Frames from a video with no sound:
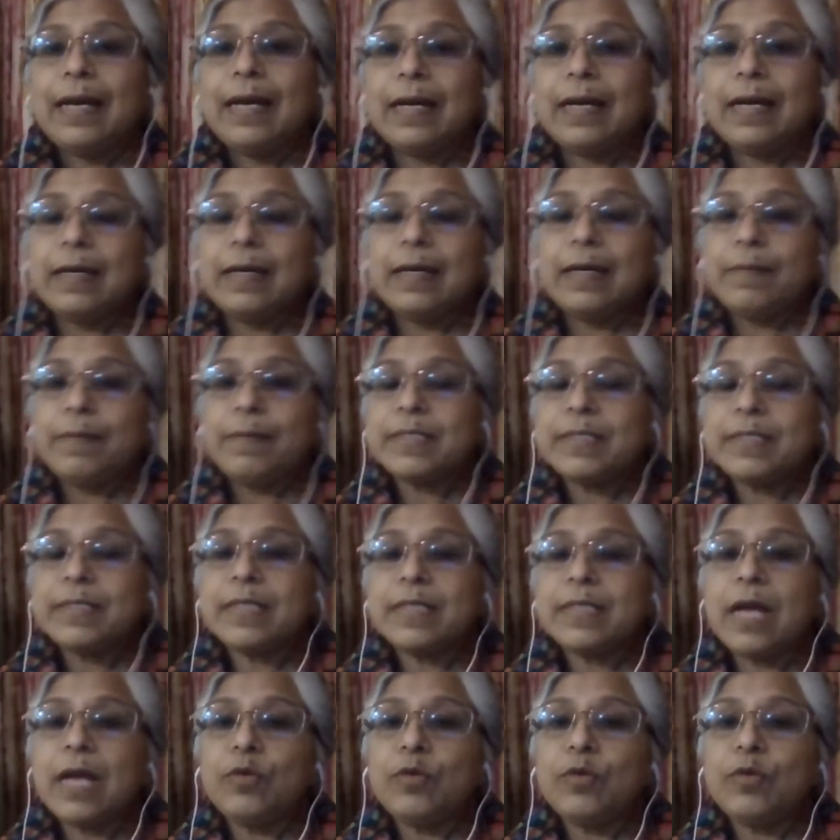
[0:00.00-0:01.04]

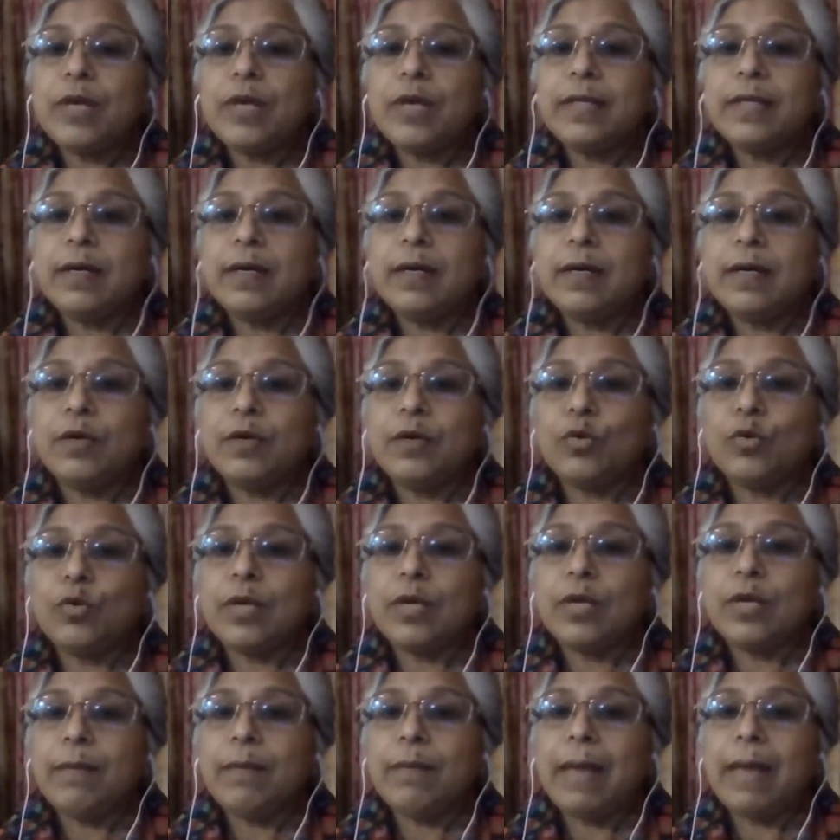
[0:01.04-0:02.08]
Ms. Anuradha
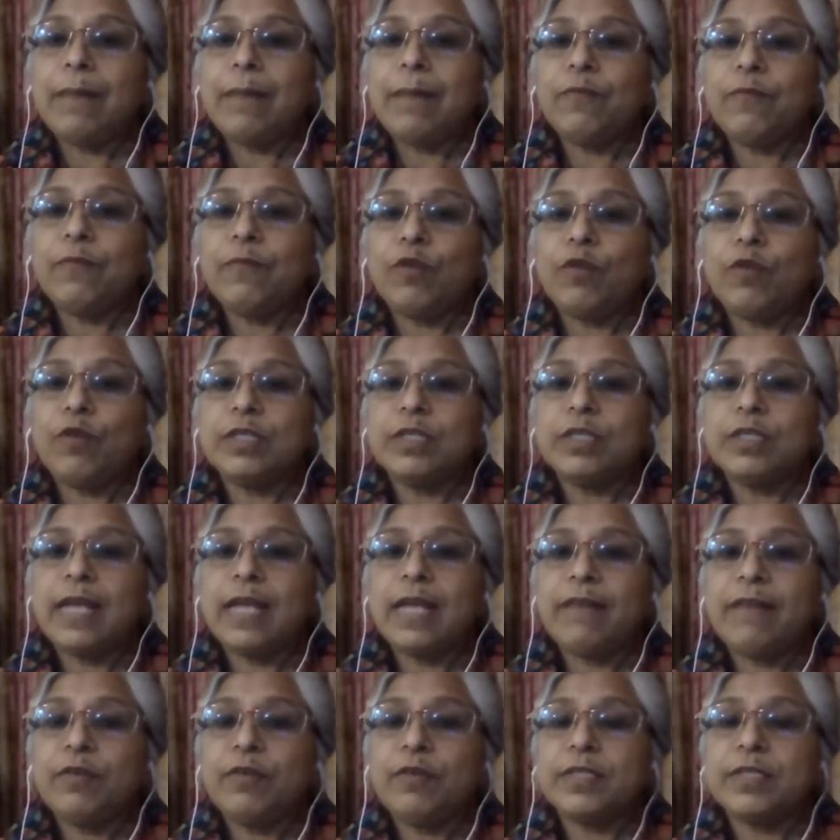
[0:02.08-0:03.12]
Arora, ma'am, what
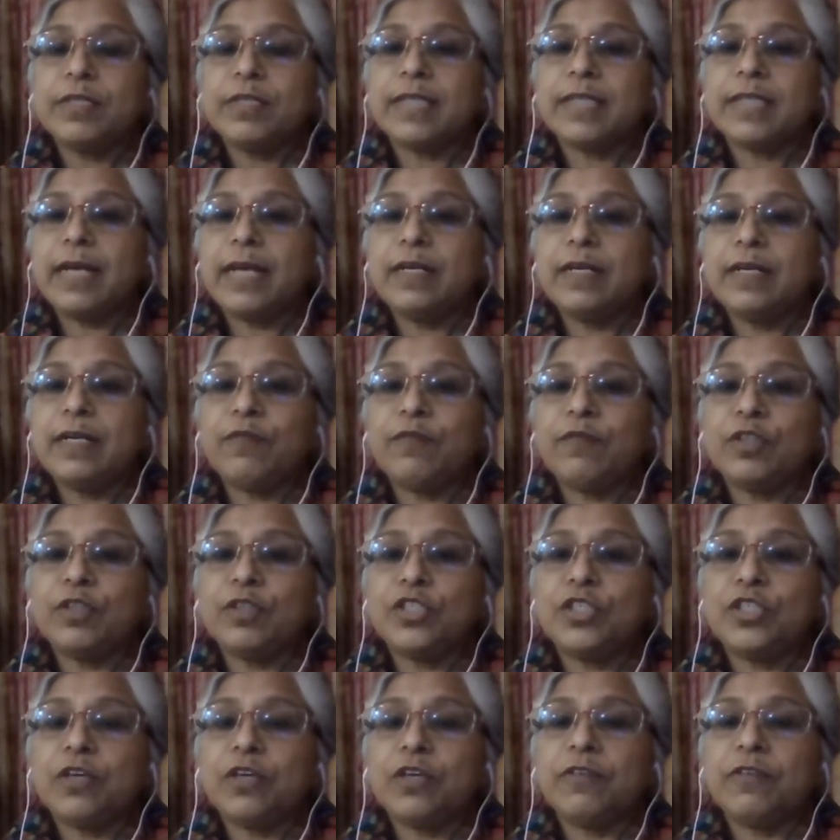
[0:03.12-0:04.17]
have you decided for
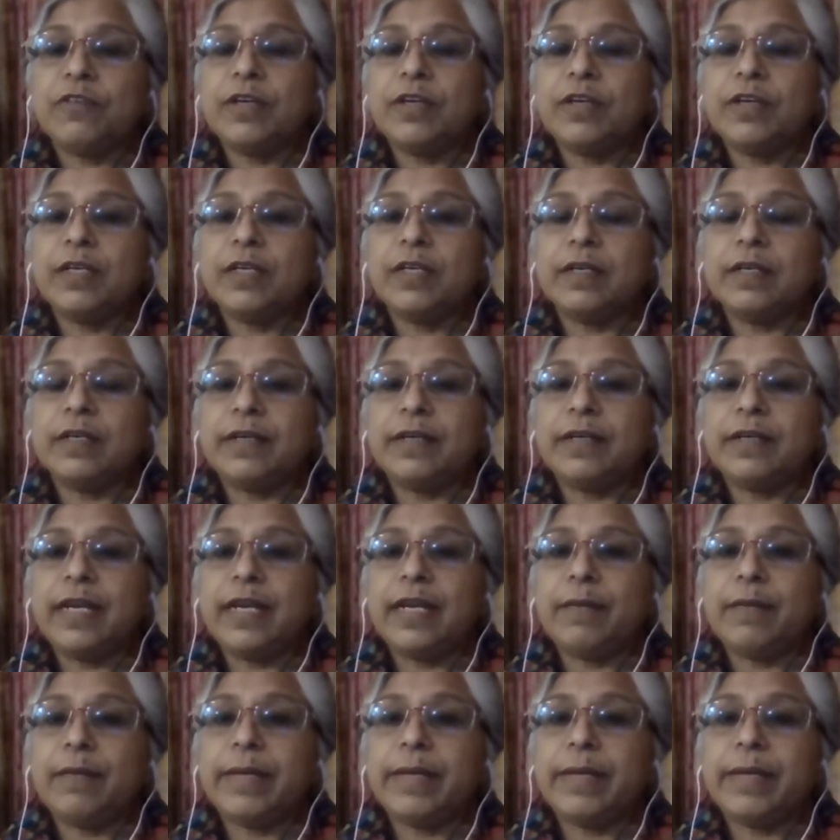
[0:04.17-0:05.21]
children in
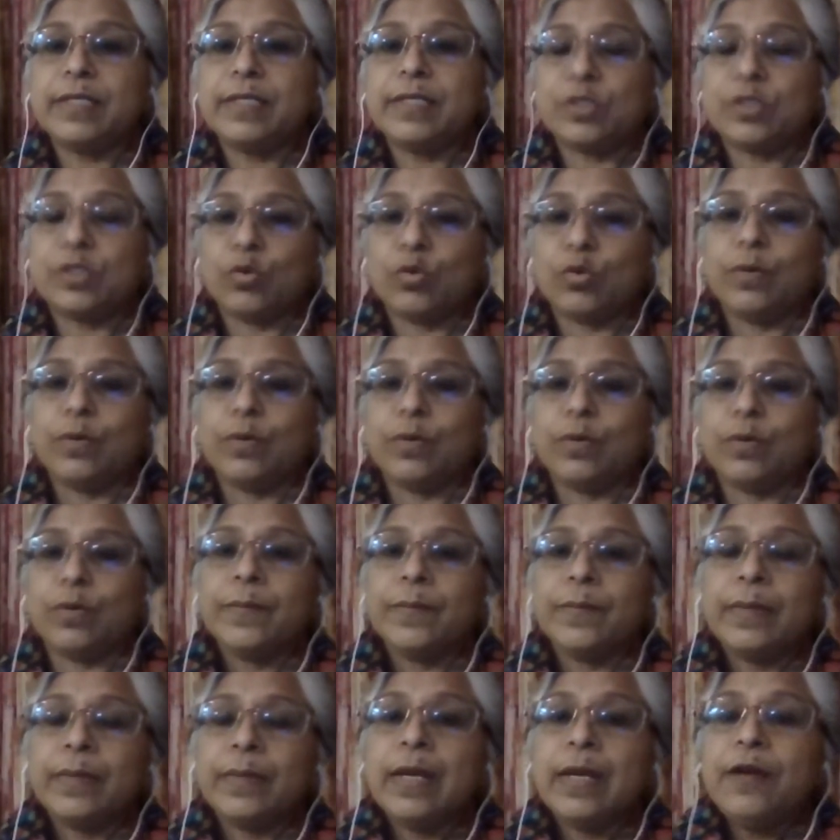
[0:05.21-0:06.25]
containment zone?
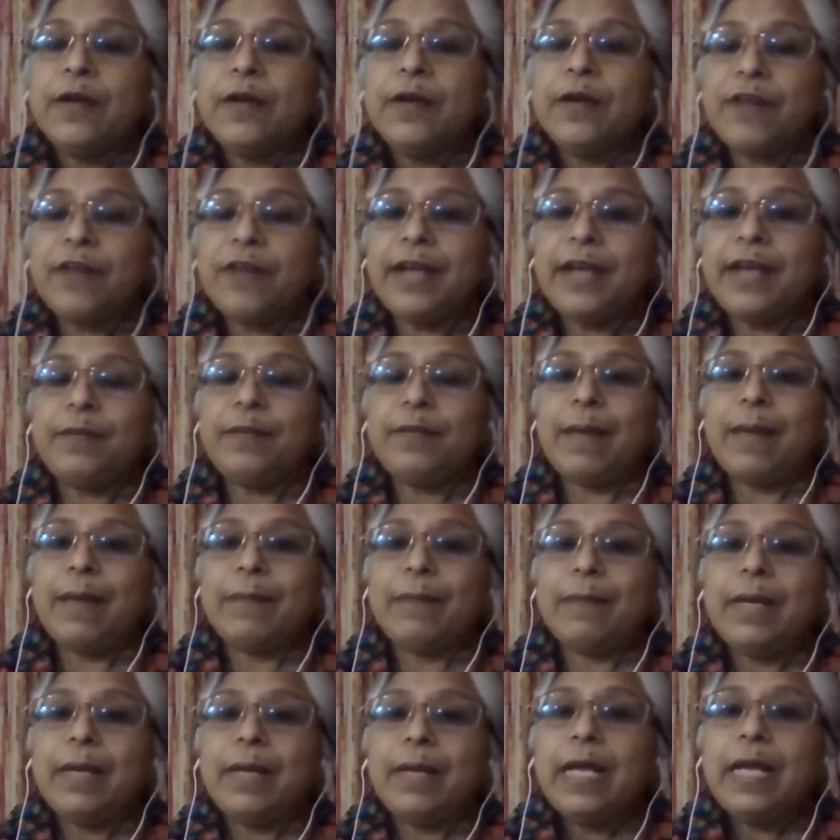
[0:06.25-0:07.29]
Right,
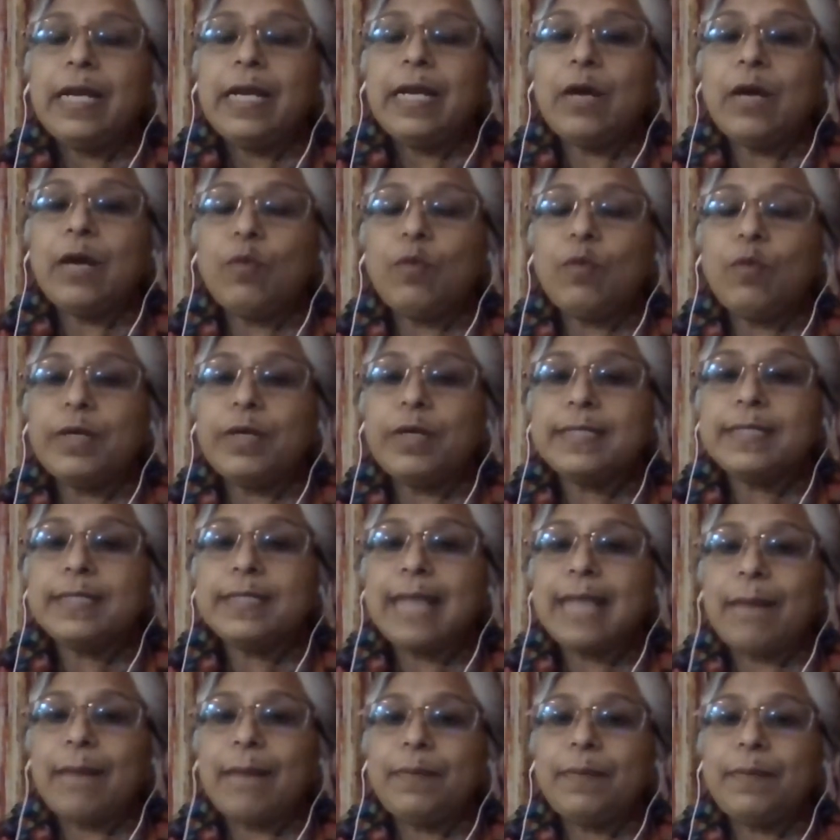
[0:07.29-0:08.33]
ma'am. Now, what
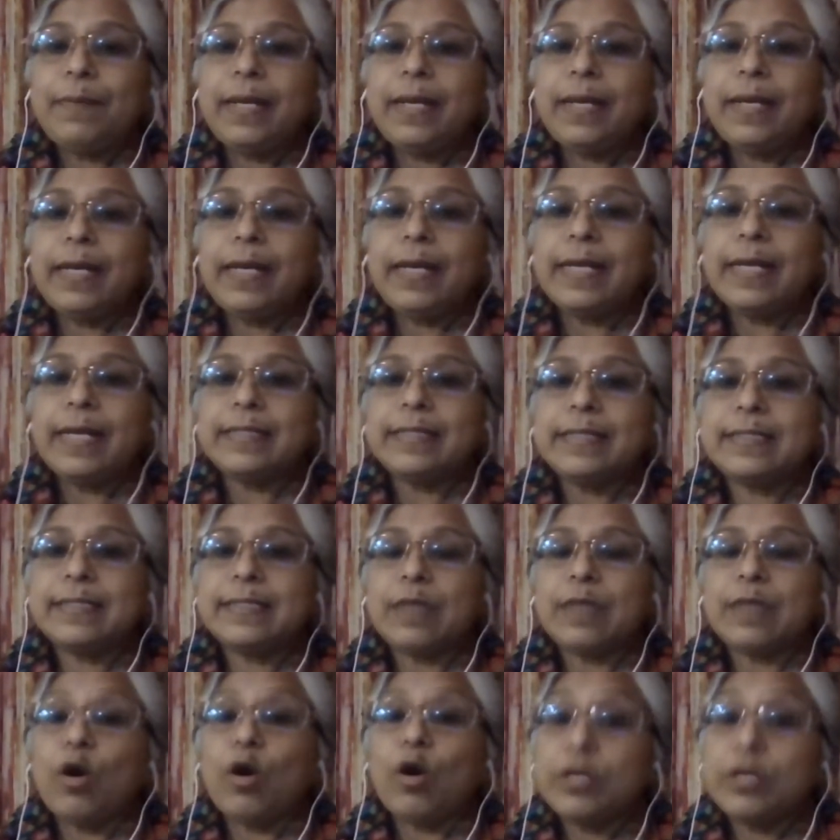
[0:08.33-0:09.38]
is happening
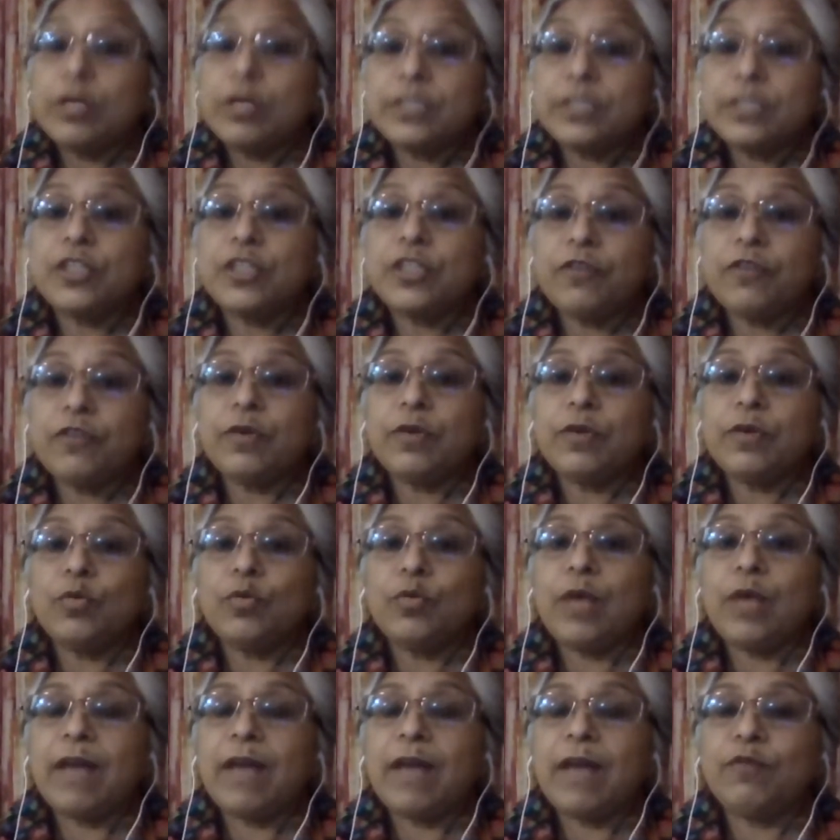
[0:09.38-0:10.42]
is, or children
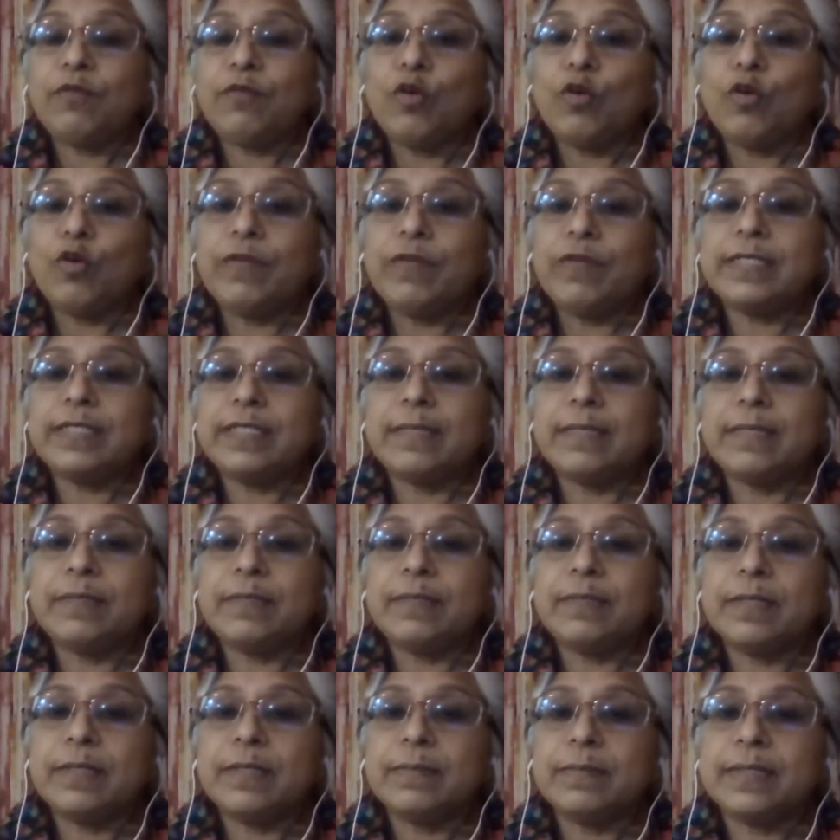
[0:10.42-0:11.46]
who have COVID
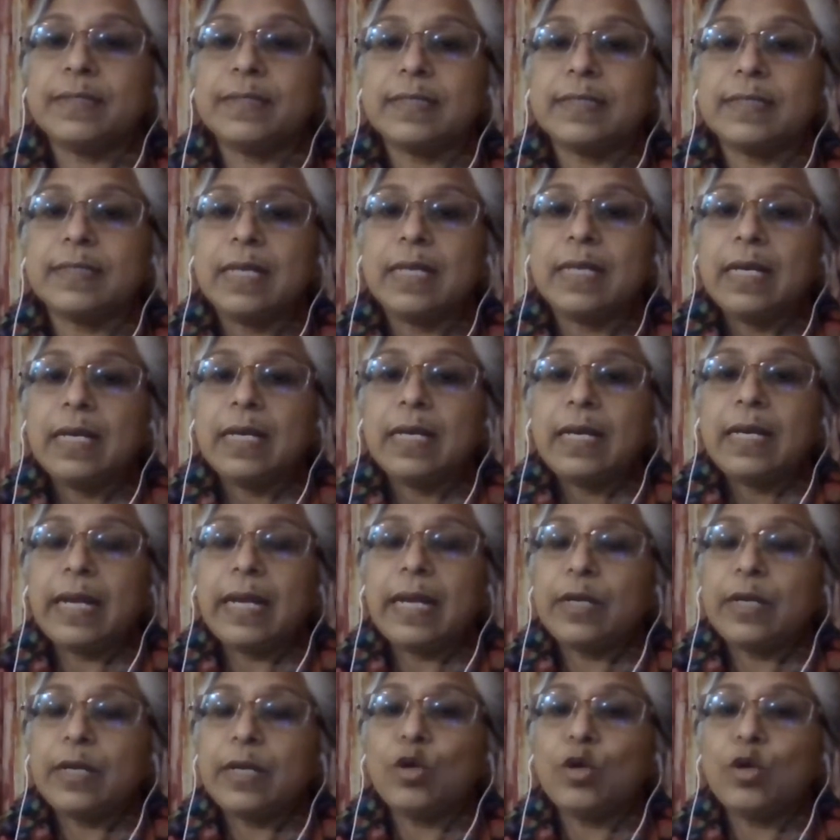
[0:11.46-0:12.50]
symptoms
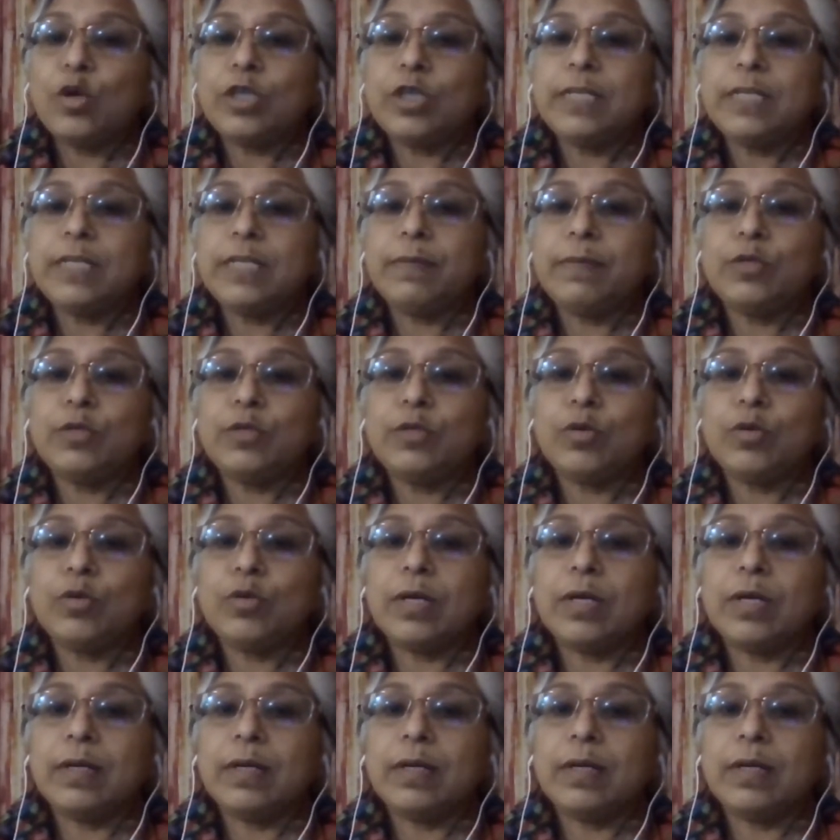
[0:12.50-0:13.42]
and are not able to